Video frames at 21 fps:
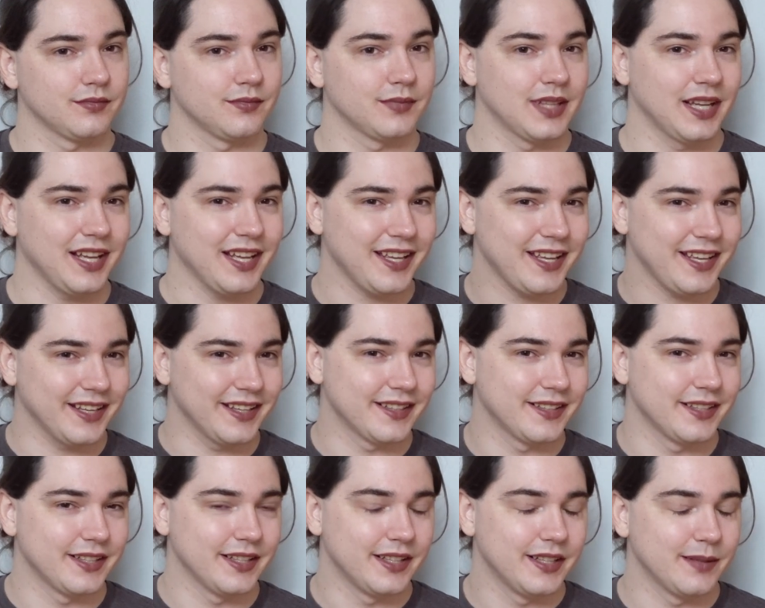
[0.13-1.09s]
Hi,
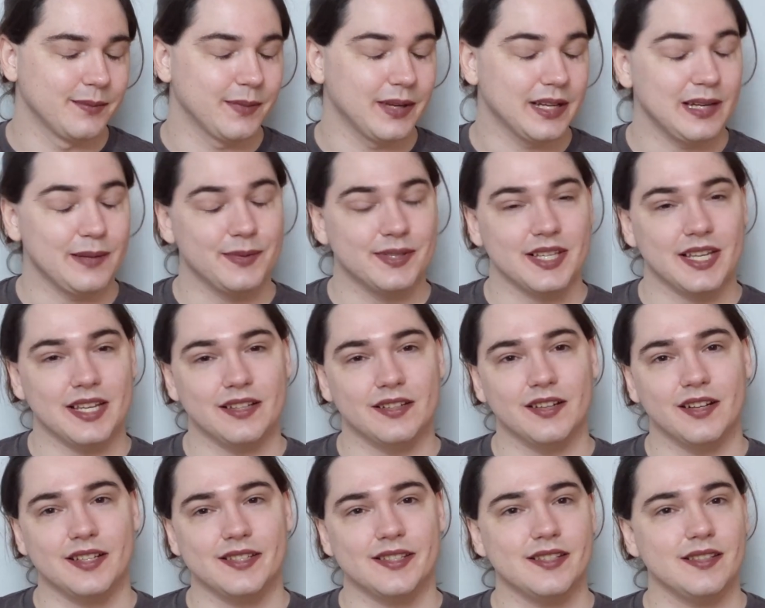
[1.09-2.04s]
my name is Ann
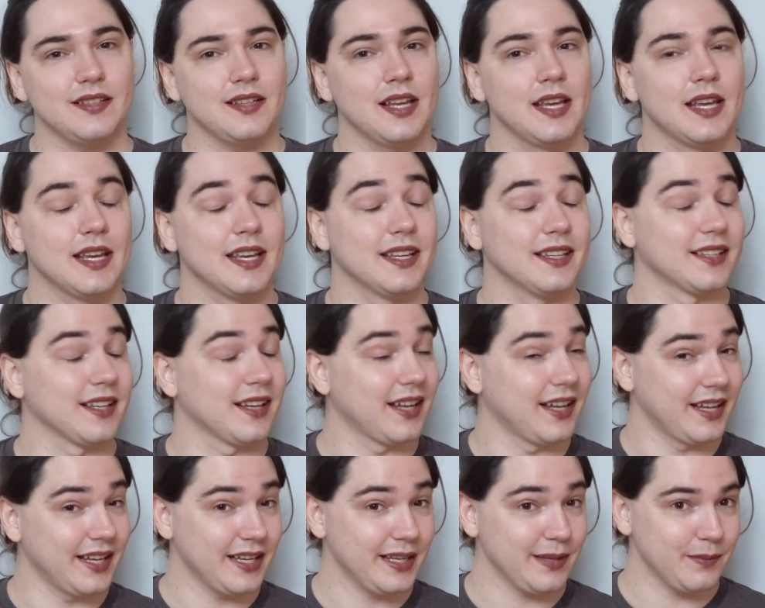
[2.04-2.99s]
Dawson, and
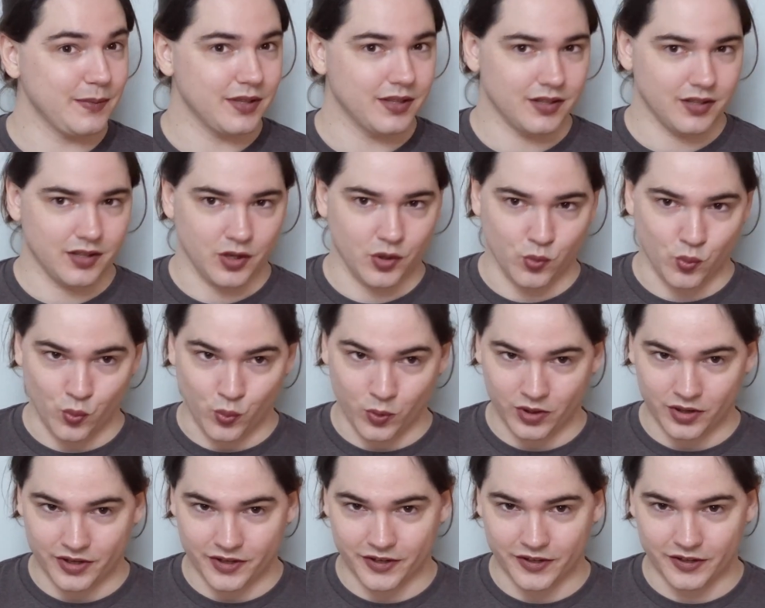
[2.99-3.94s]
I'm a
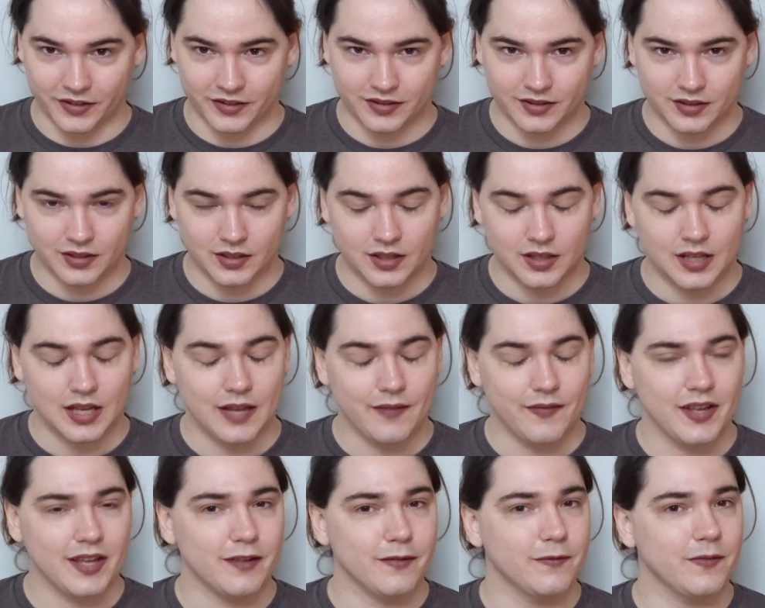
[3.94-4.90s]
worker. I've
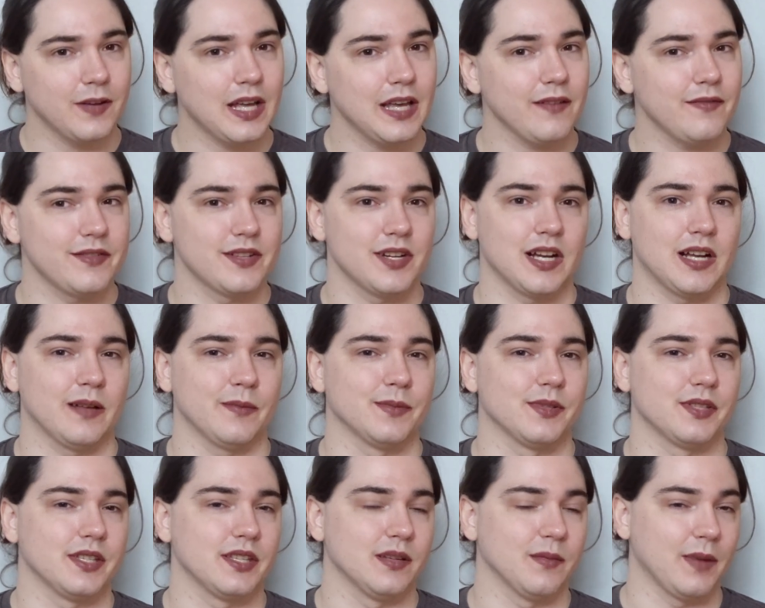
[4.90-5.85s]
had 5
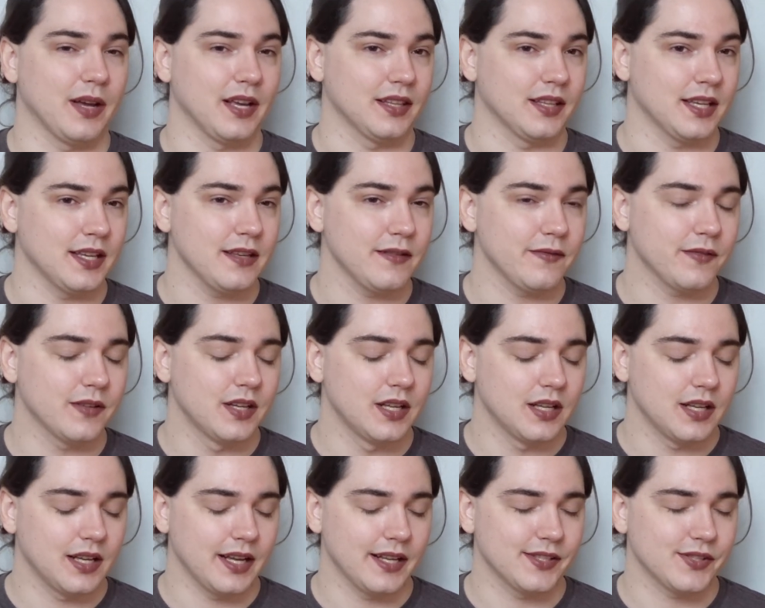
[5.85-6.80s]
jobs in my life.
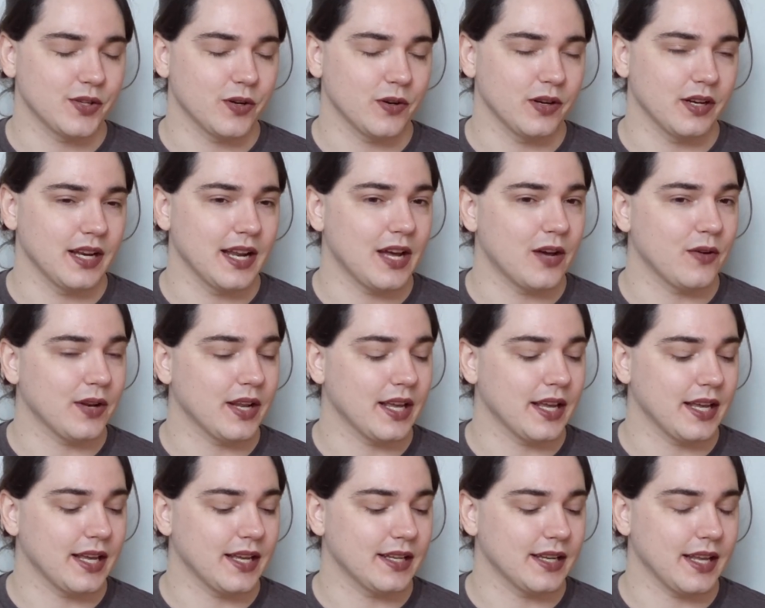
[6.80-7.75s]
I started out
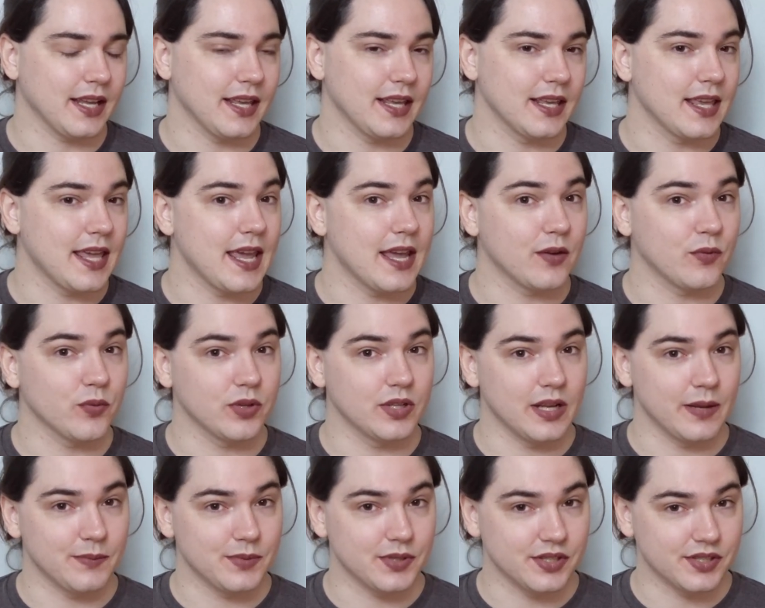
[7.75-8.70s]
at a can
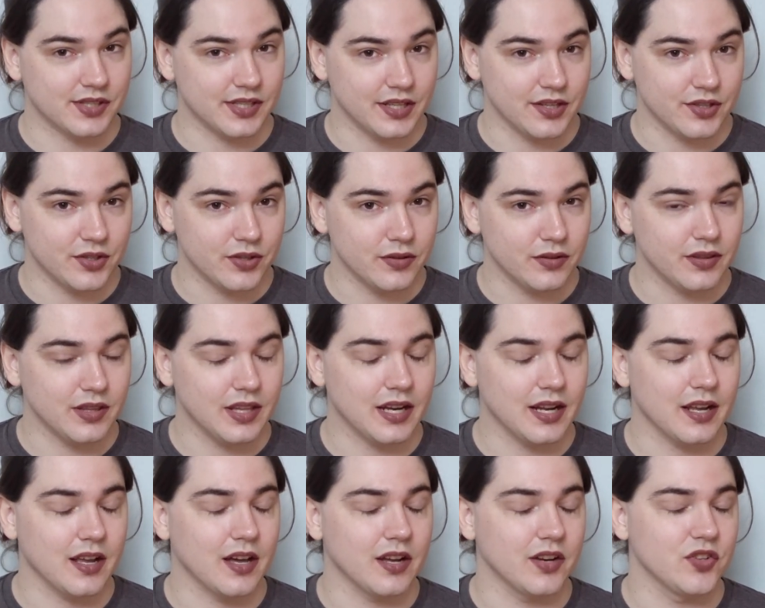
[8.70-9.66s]
redemption center, then I
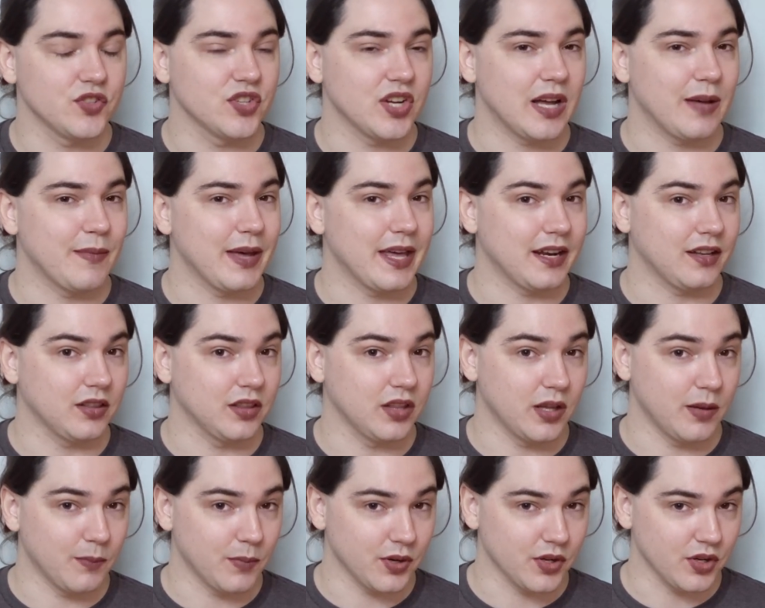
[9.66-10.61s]
got a job at a
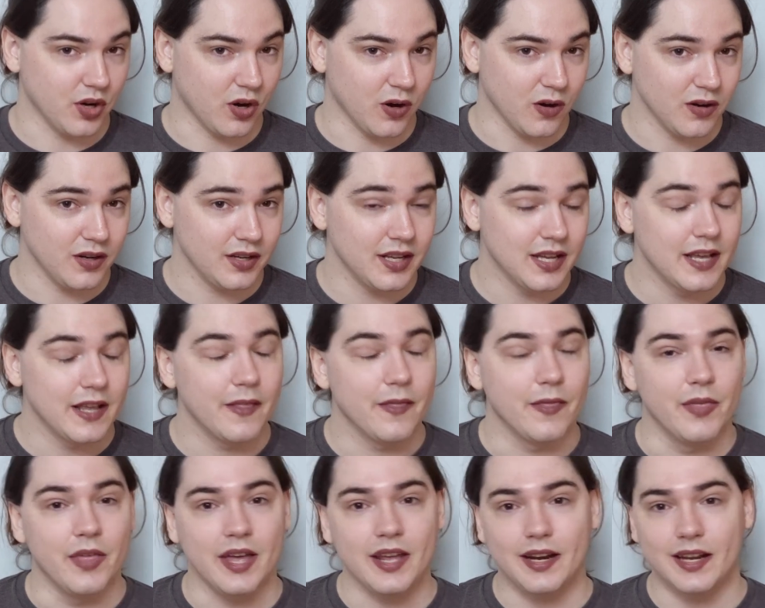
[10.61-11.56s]
lumber yard,
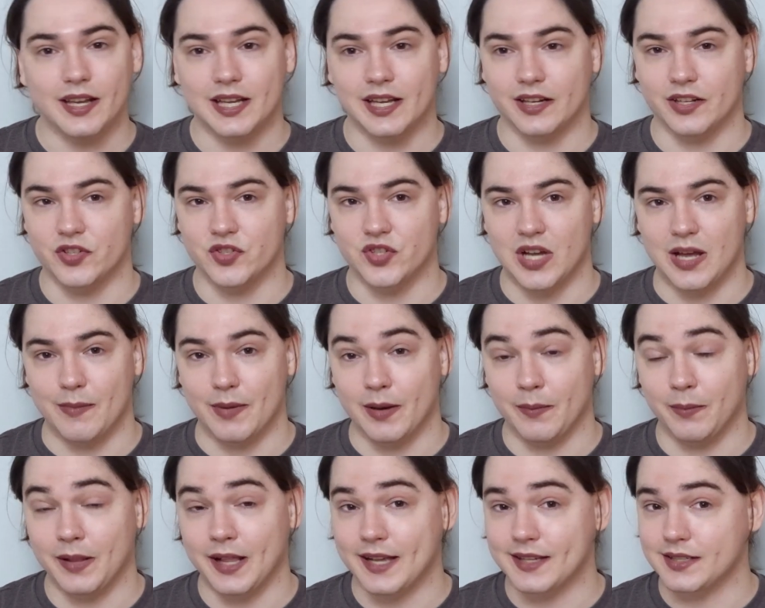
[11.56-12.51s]
then I got a job at a
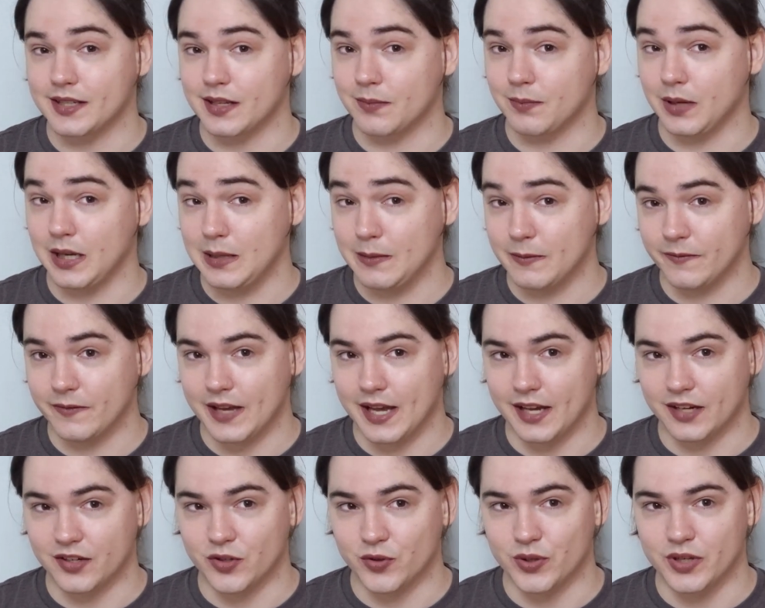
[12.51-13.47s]
plastic pipe
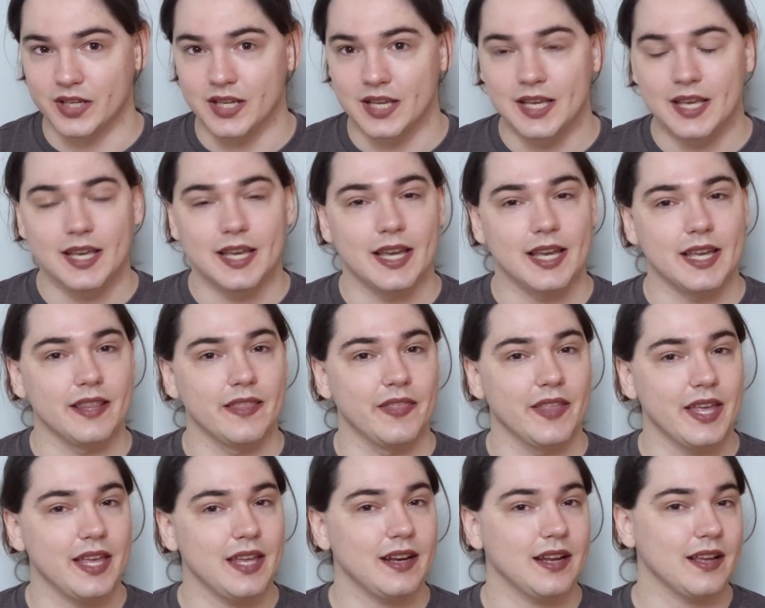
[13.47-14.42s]
factory, and
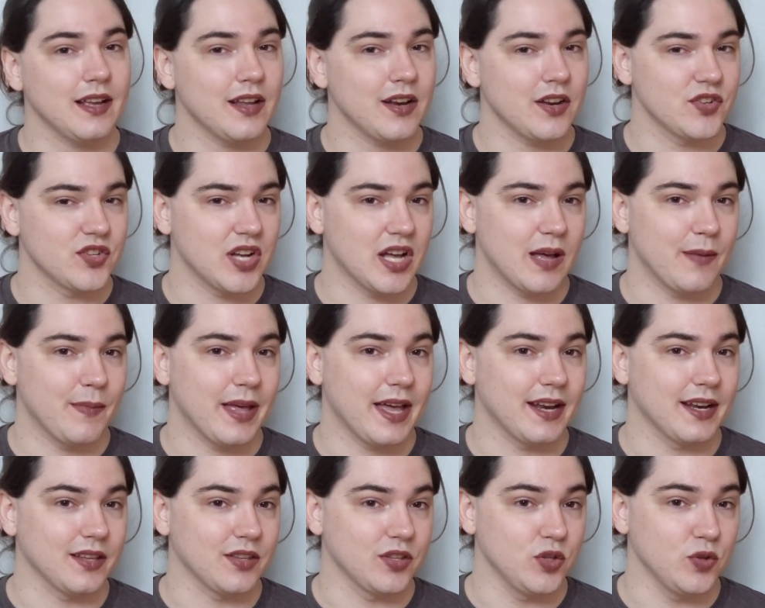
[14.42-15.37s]
then I got a job at
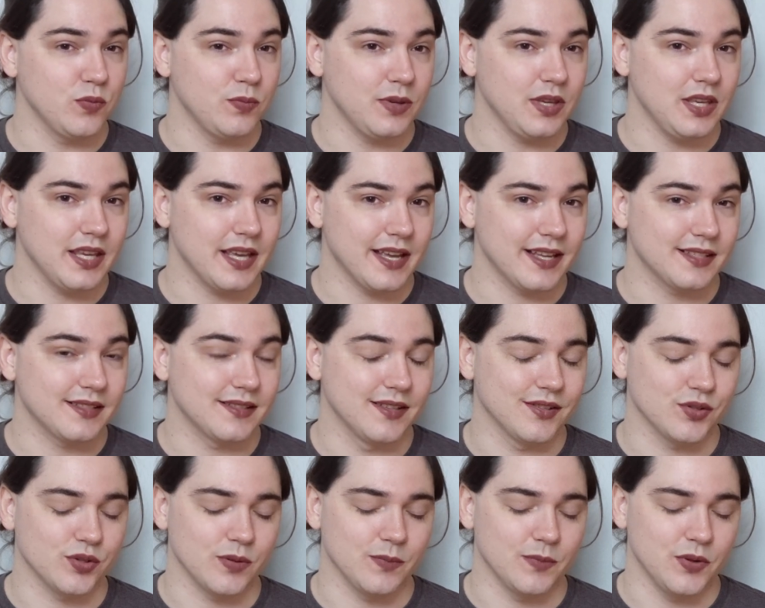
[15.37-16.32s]
a UPS
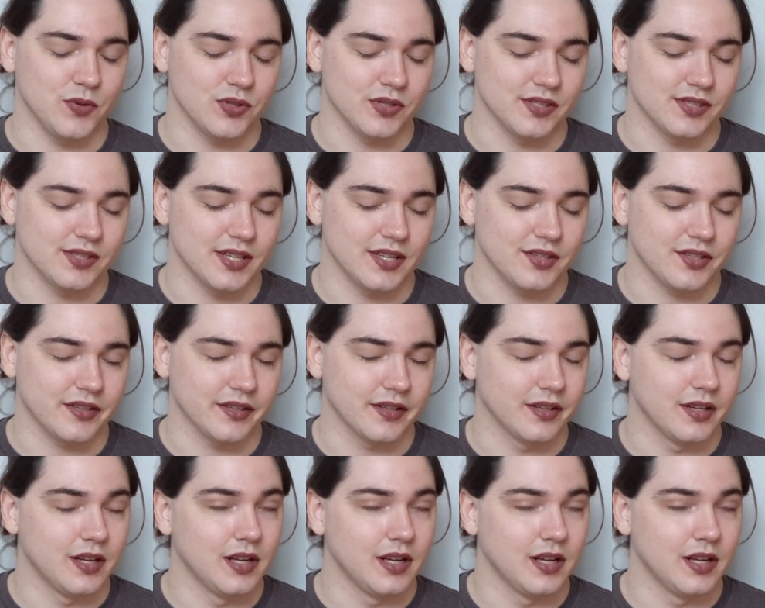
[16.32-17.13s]
distribution center.